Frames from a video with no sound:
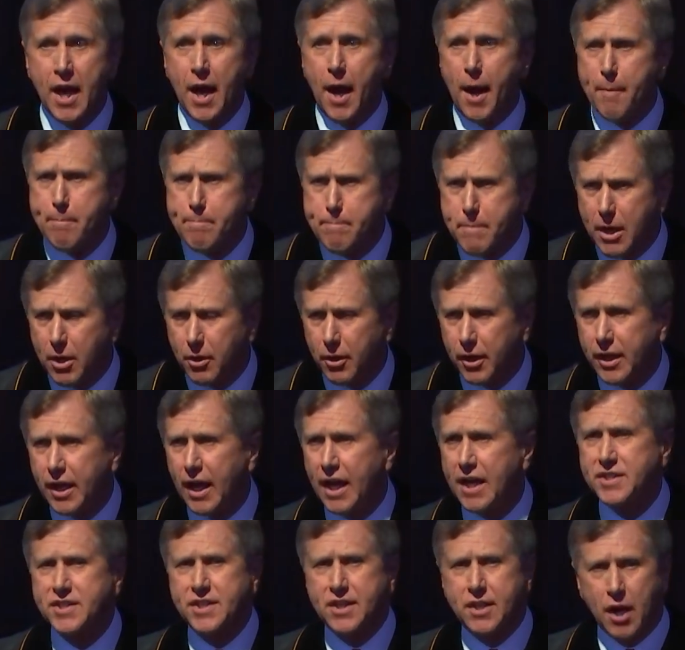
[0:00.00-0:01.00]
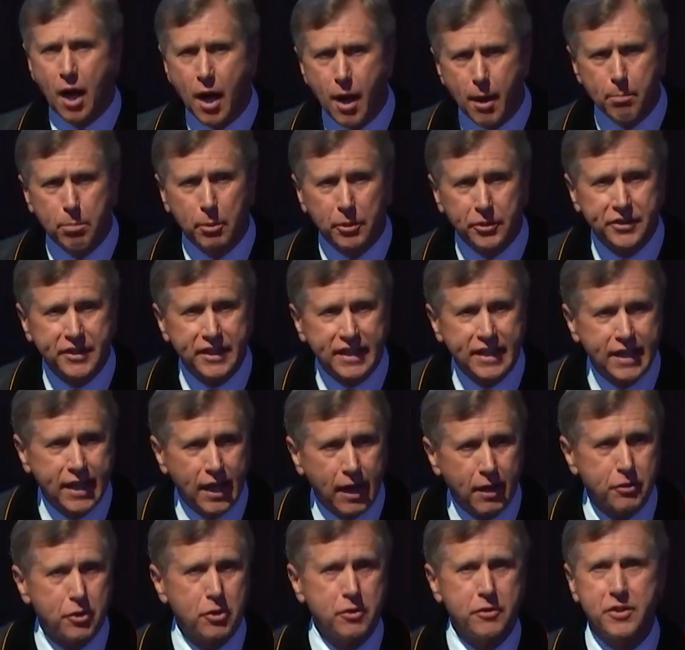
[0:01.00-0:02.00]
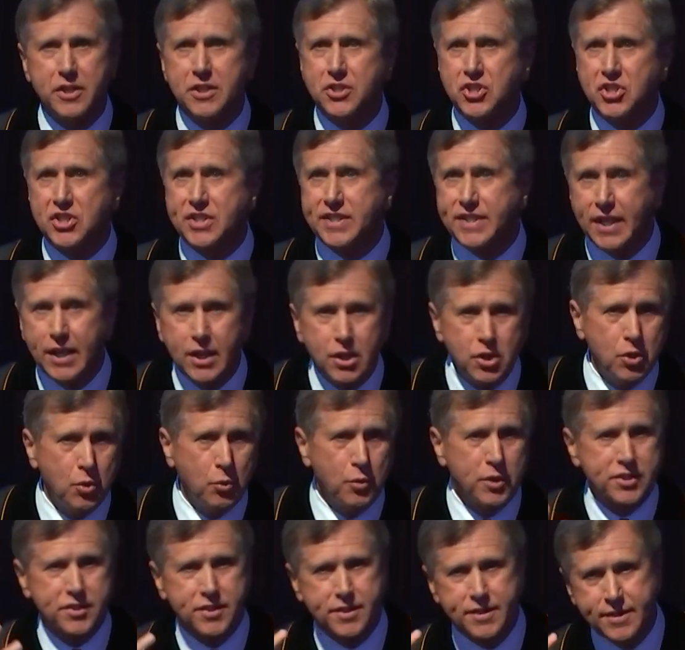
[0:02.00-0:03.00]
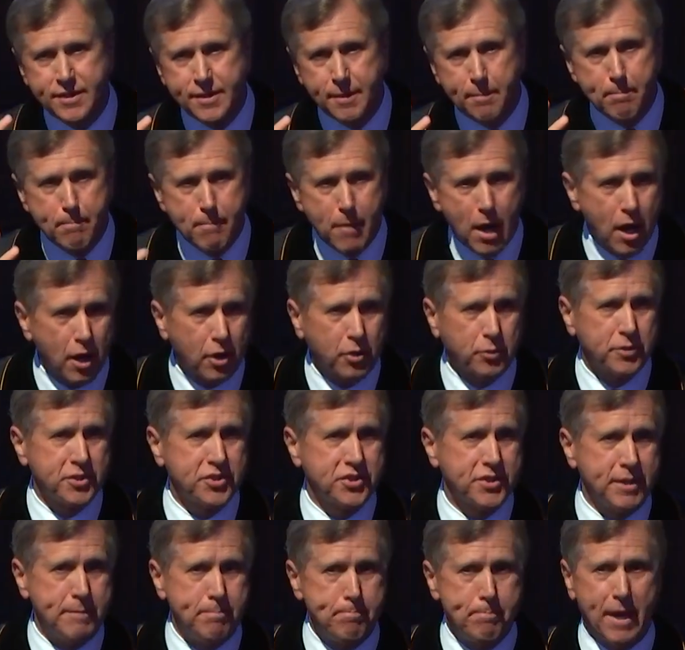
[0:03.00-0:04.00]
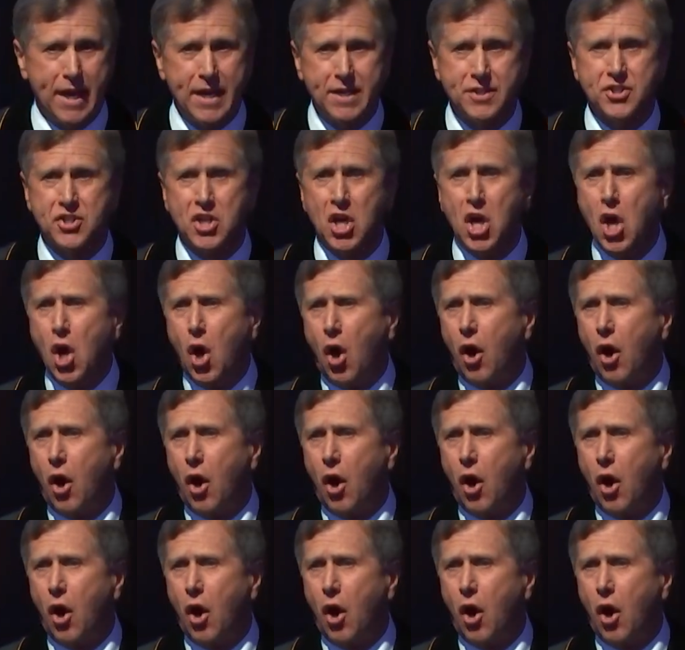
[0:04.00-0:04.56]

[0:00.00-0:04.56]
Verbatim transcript: America has cobbled together this tenuous democracy based